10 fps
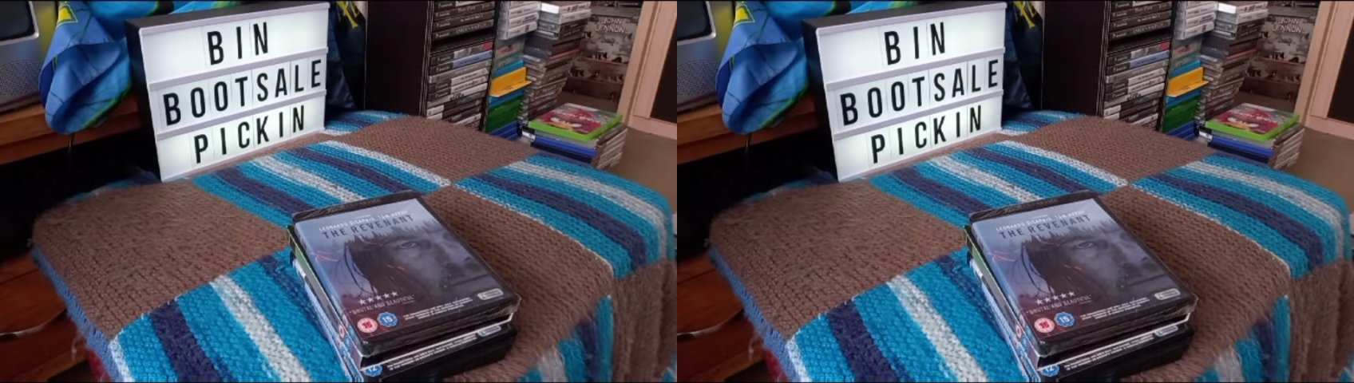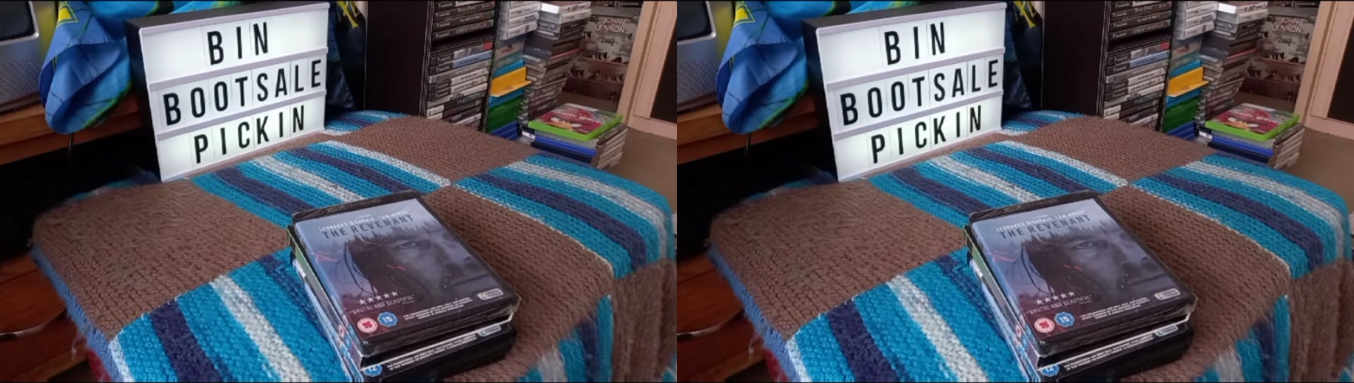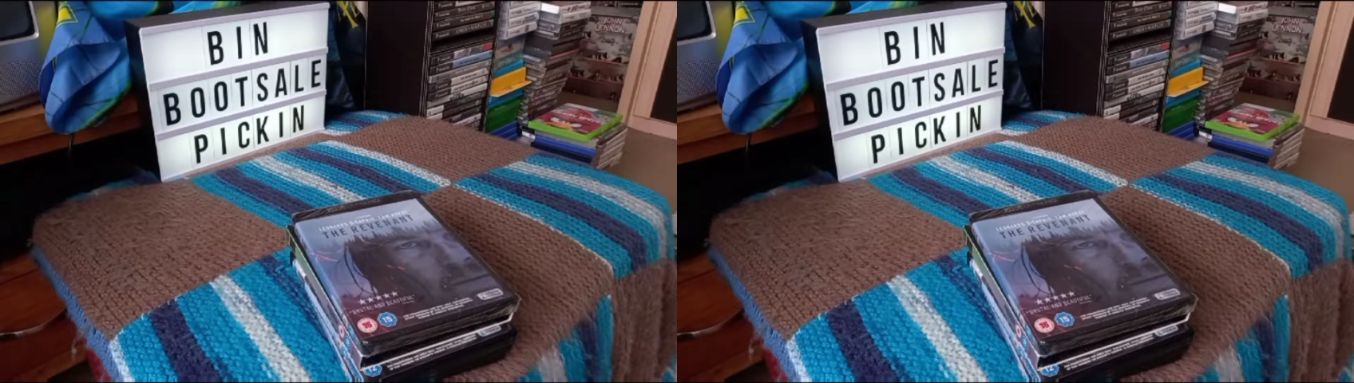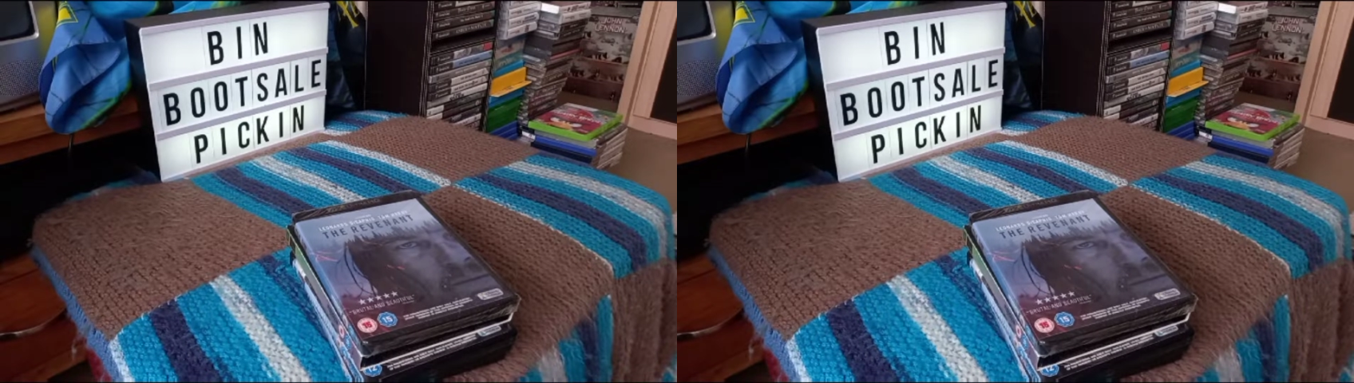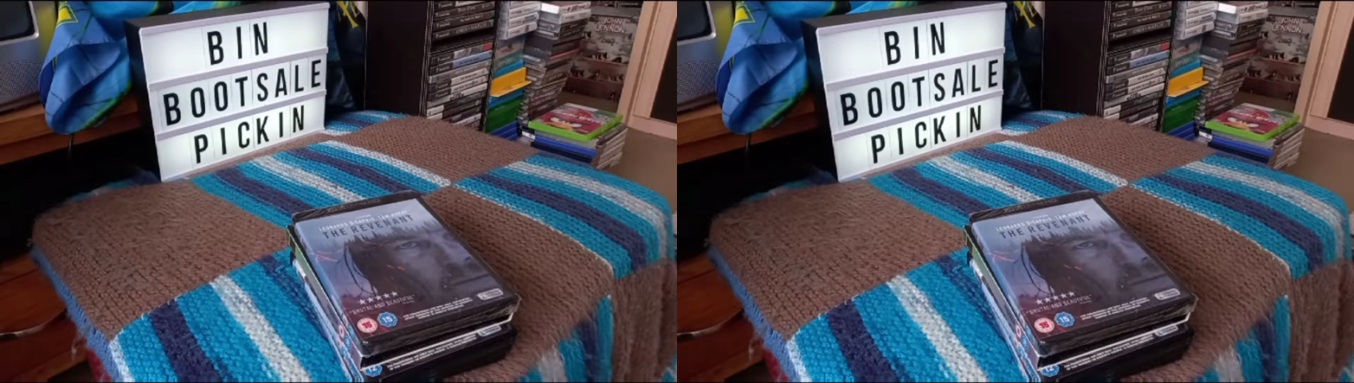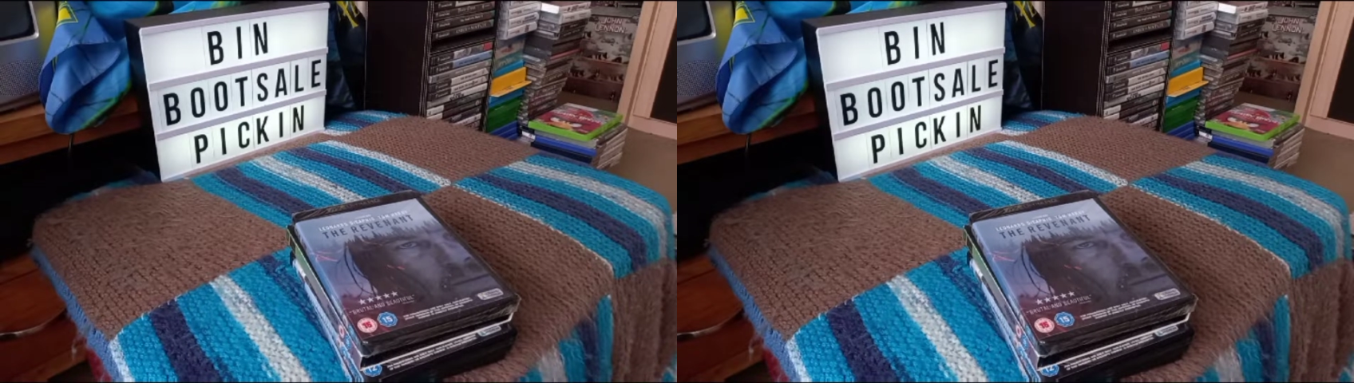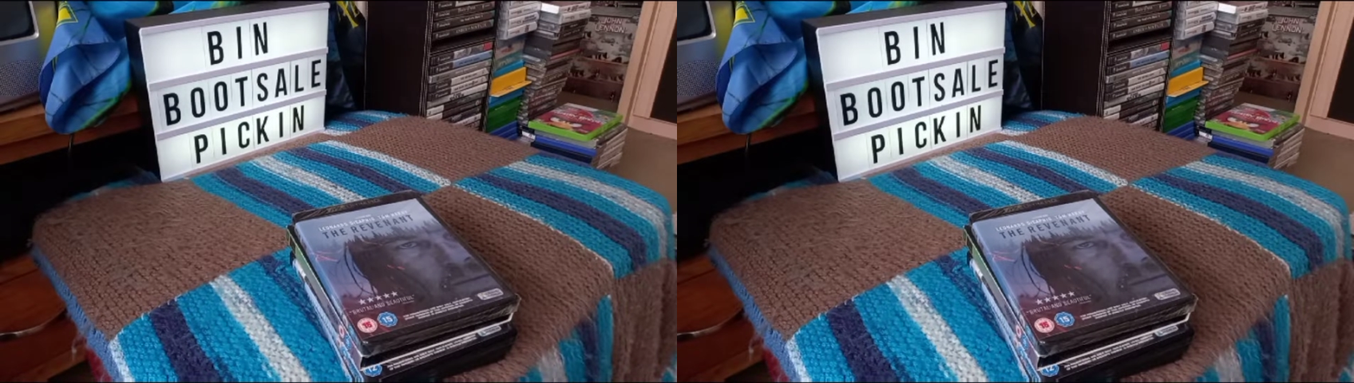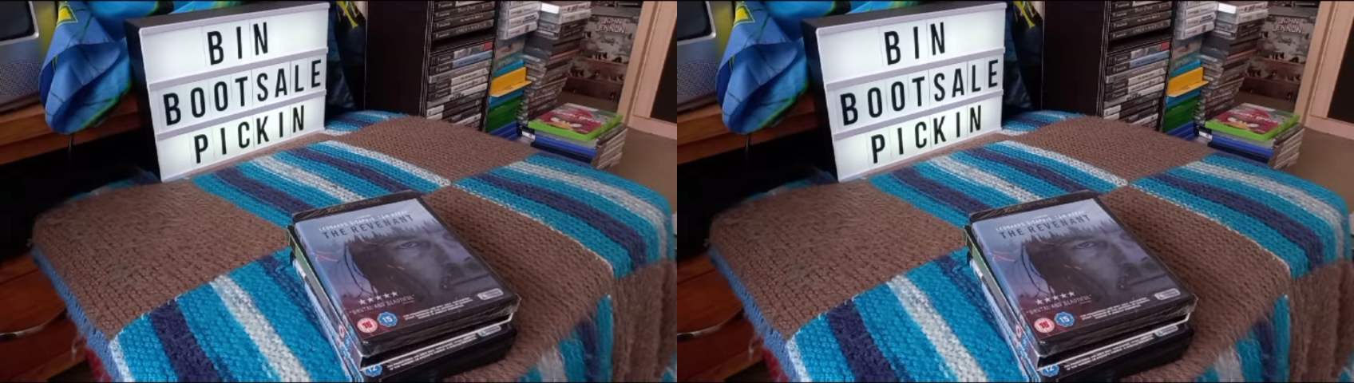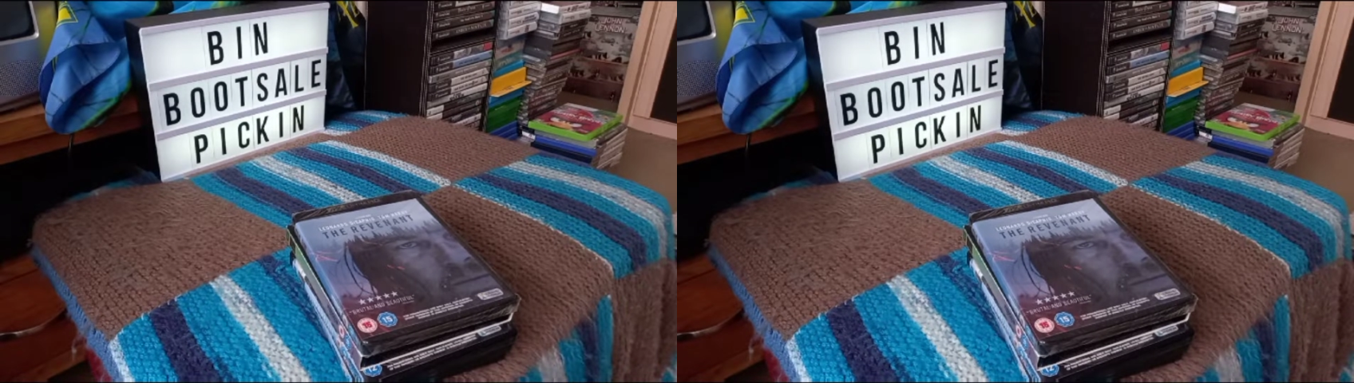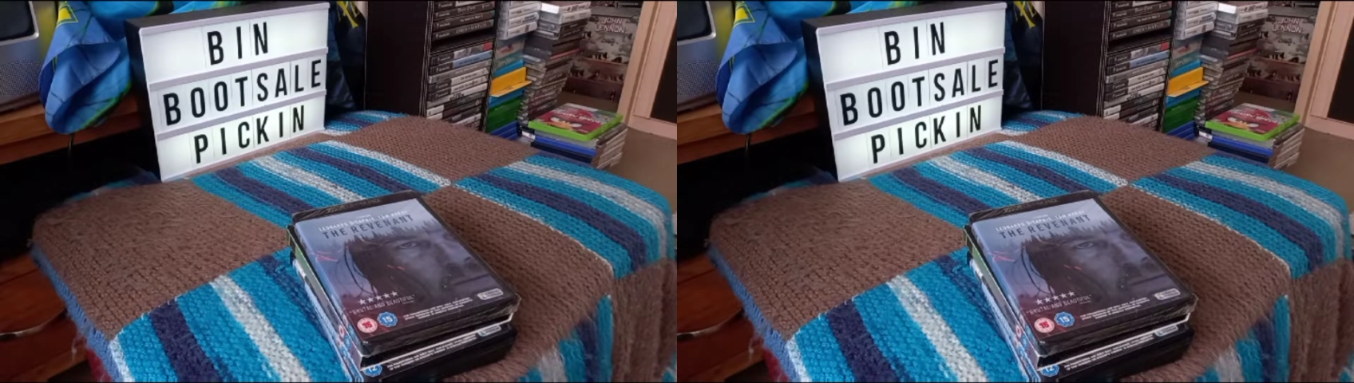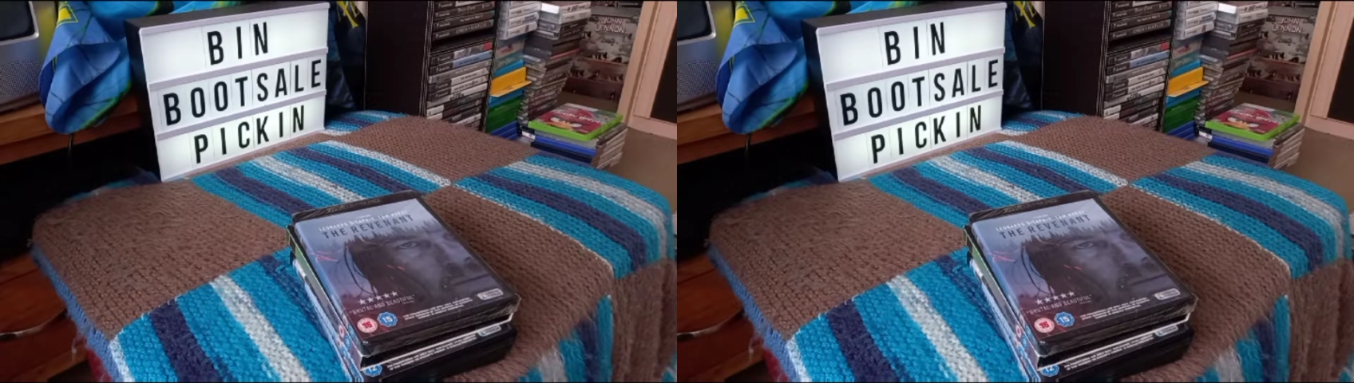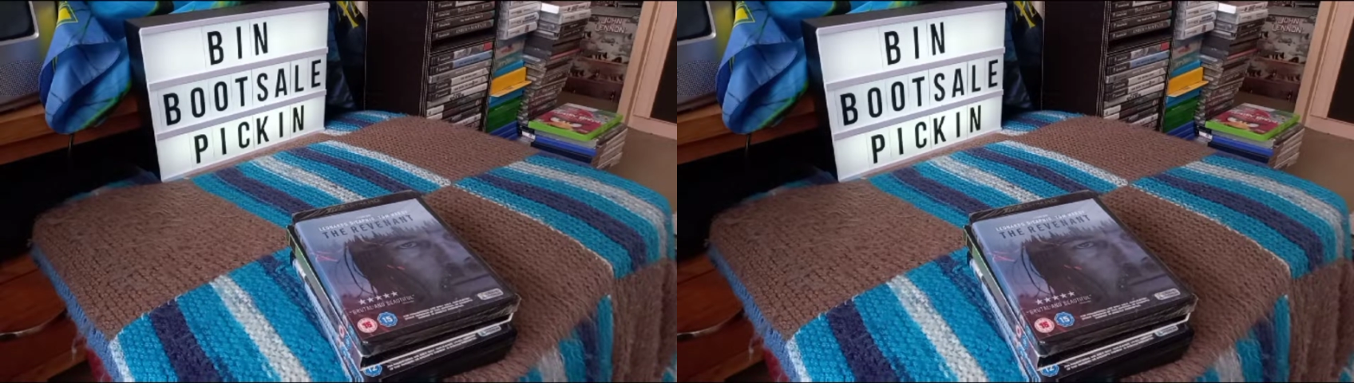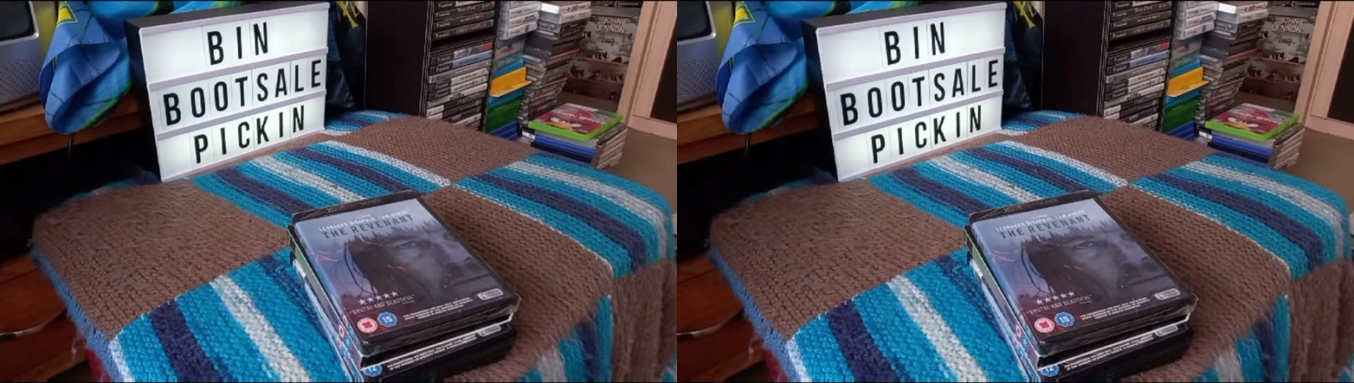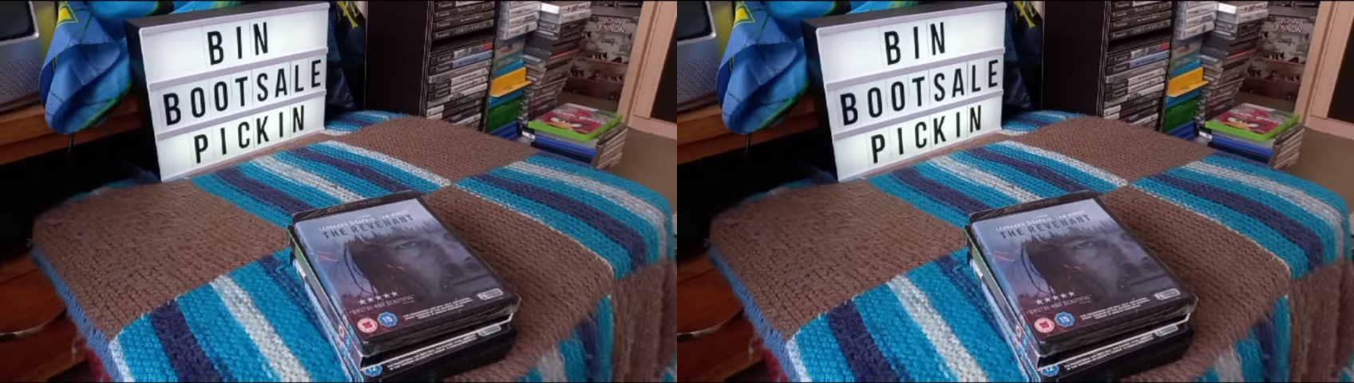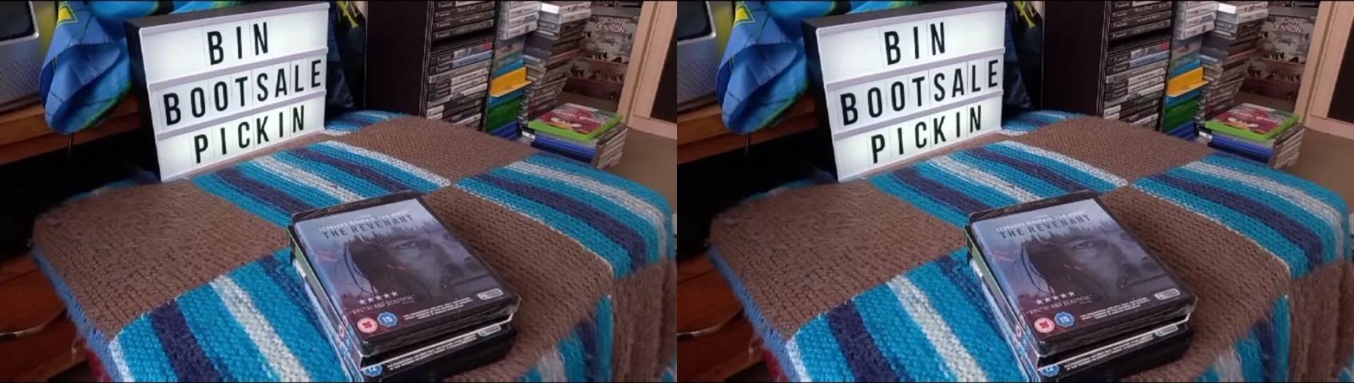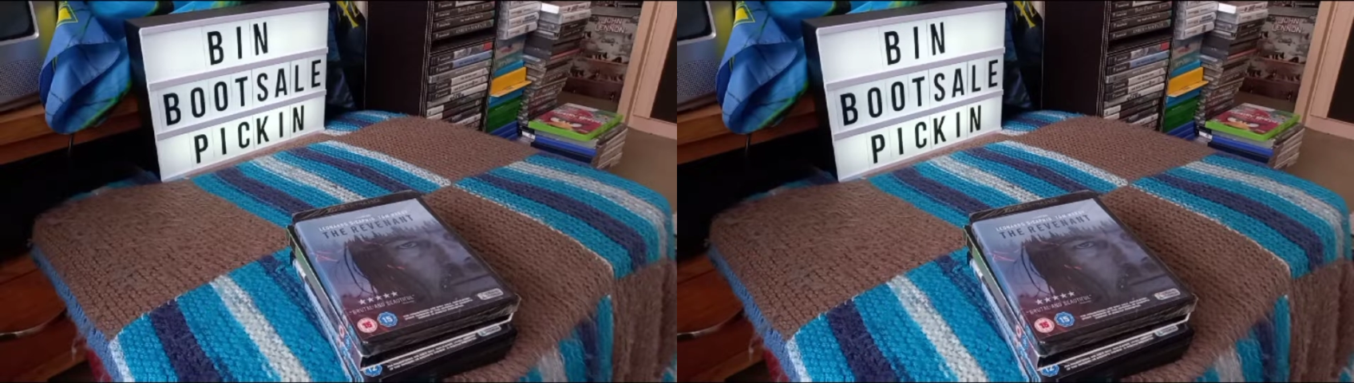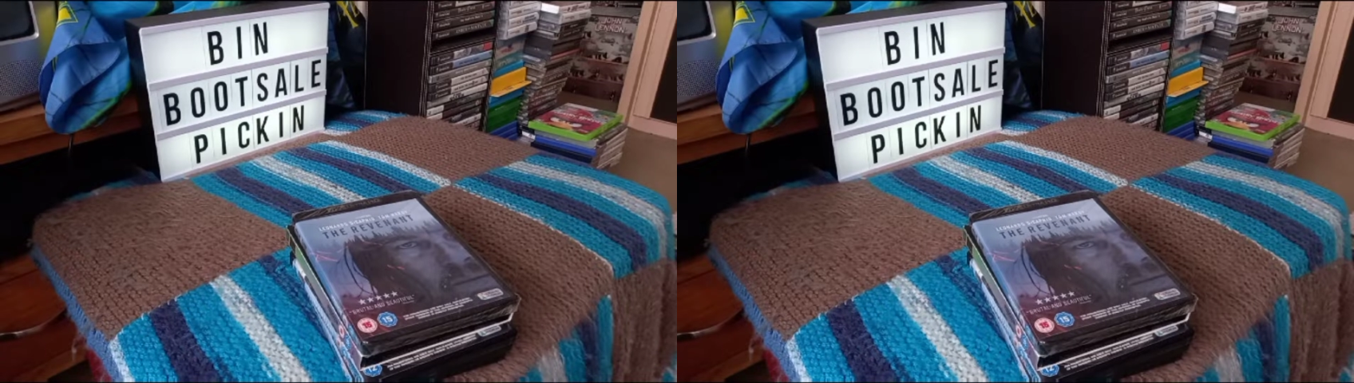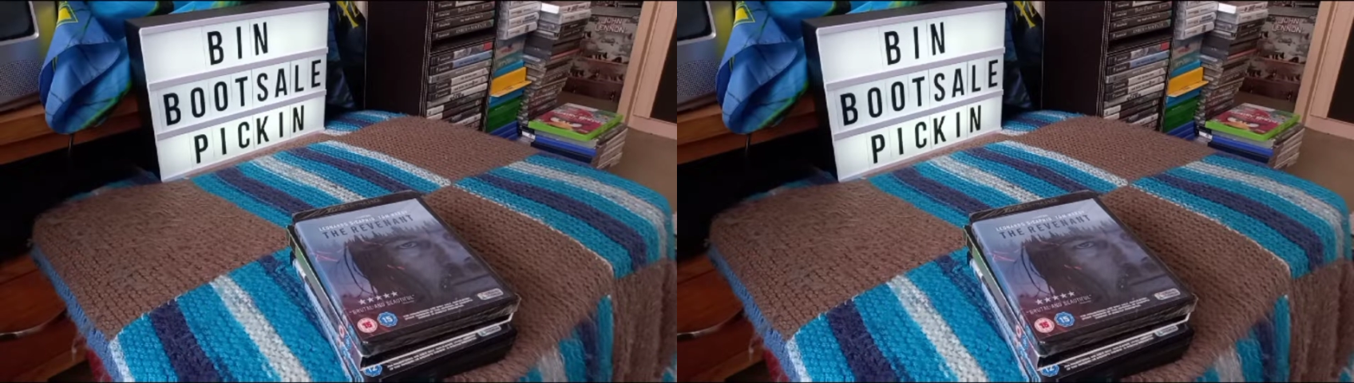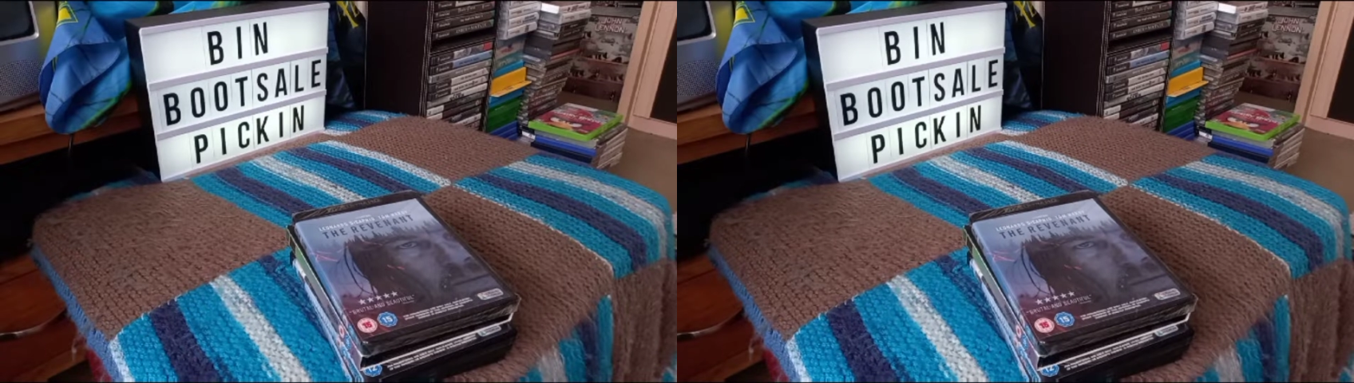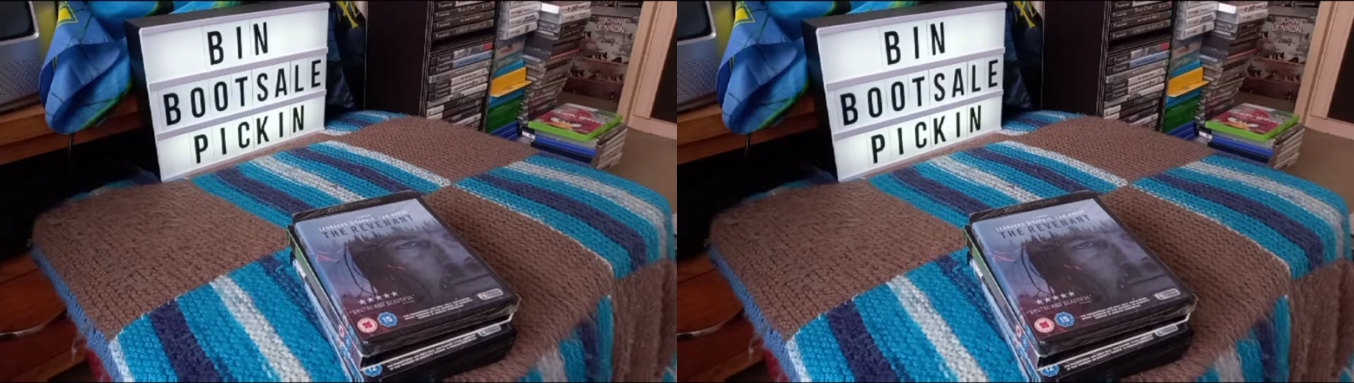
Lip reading: (no speaker visible)